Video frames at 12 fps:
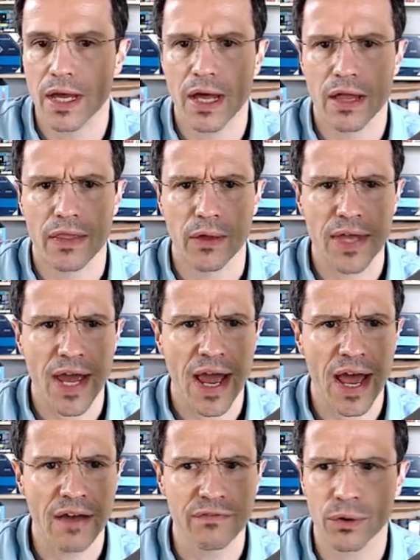Now, there
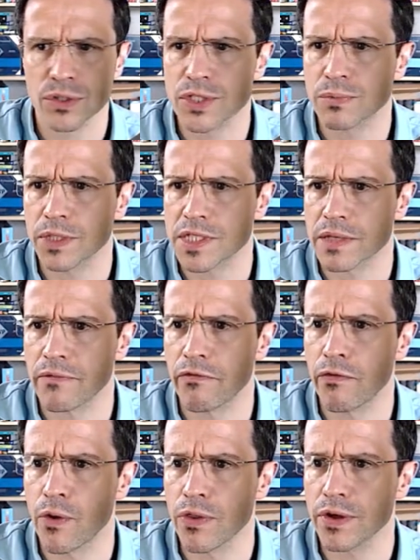have also been some
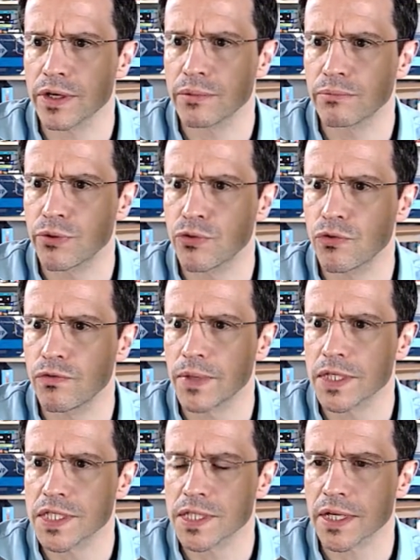further
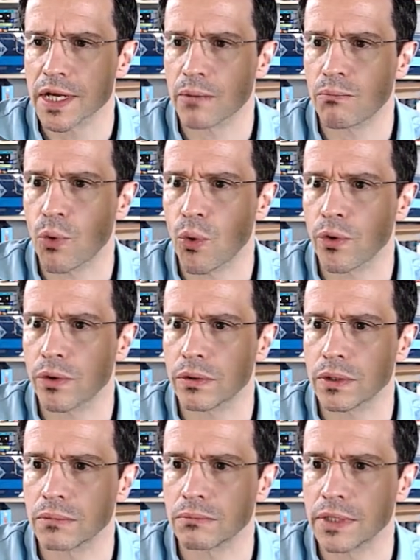improvements that are more
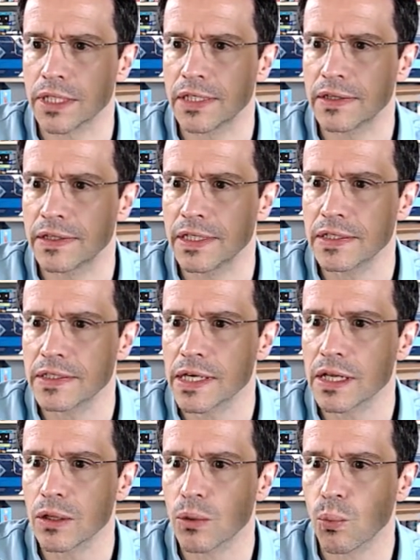in
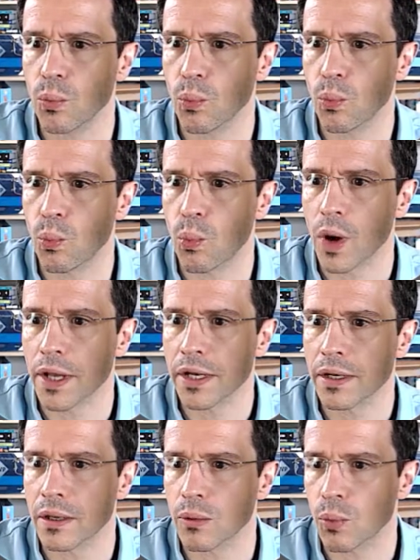detail.
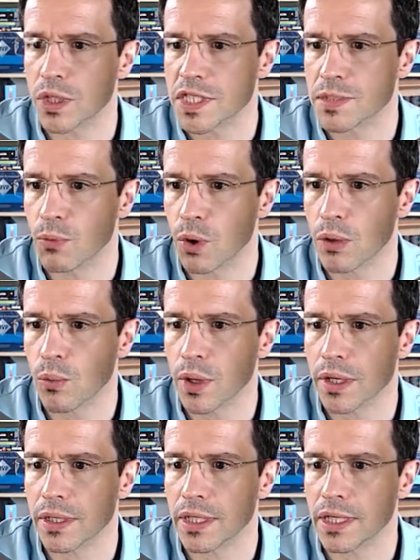One smaller
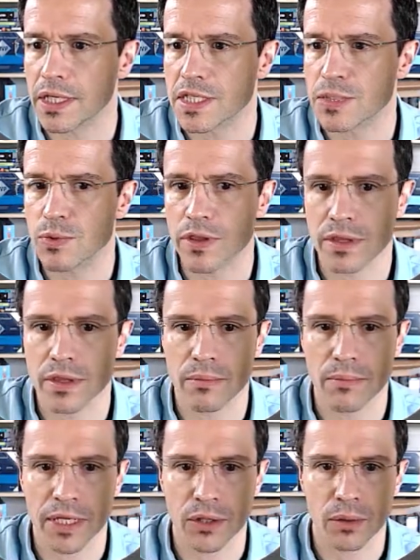one is within the
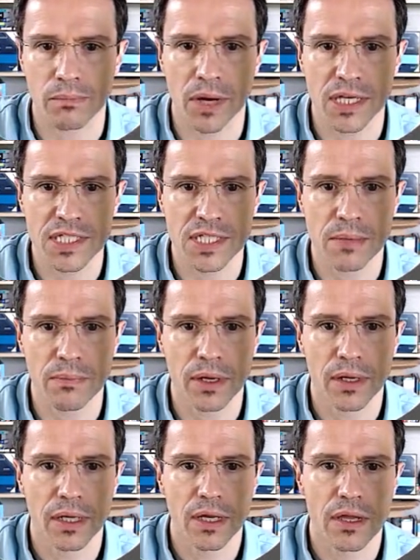main.bicep.
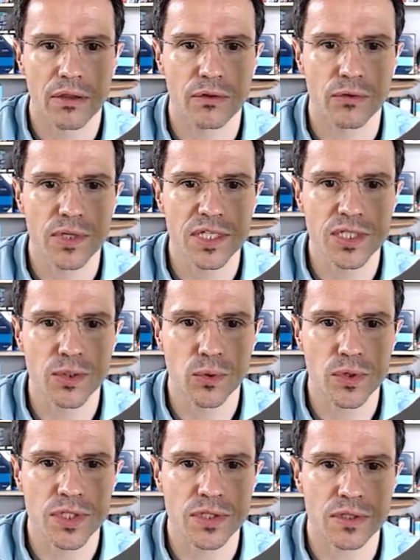The
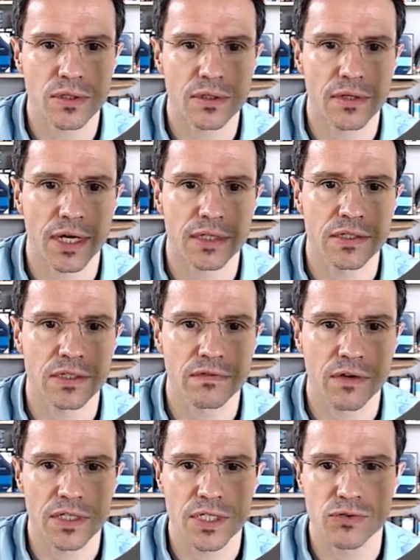resource that
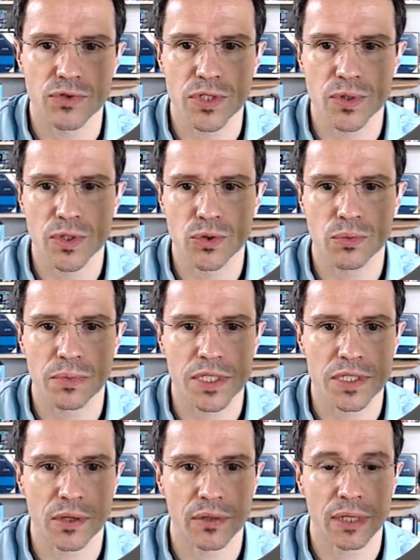defines the resource group
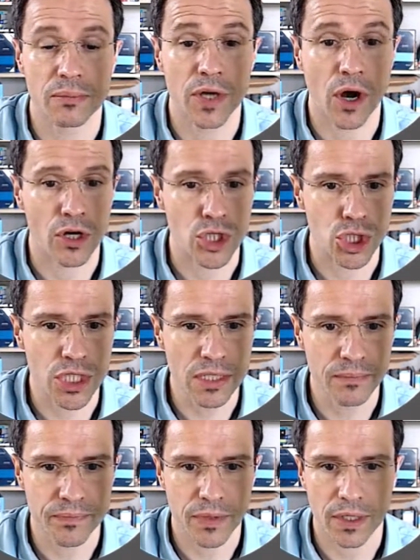is now named
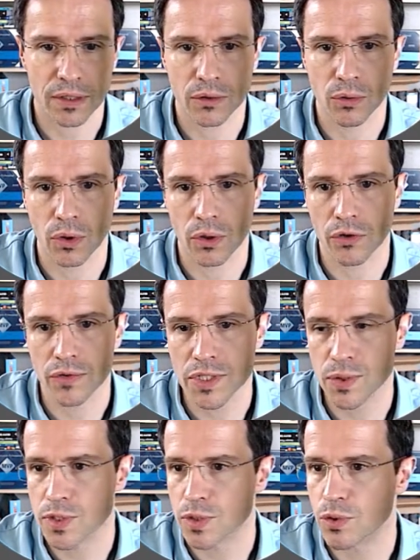RG and no longer
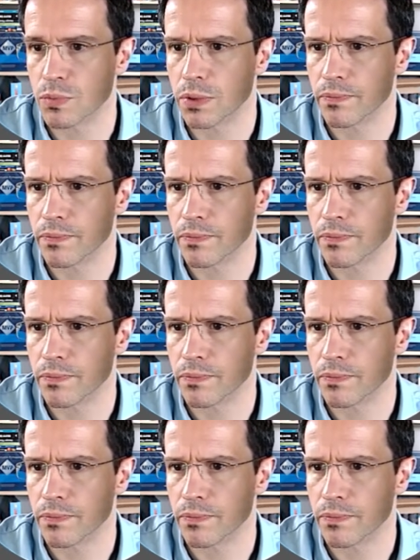resource group.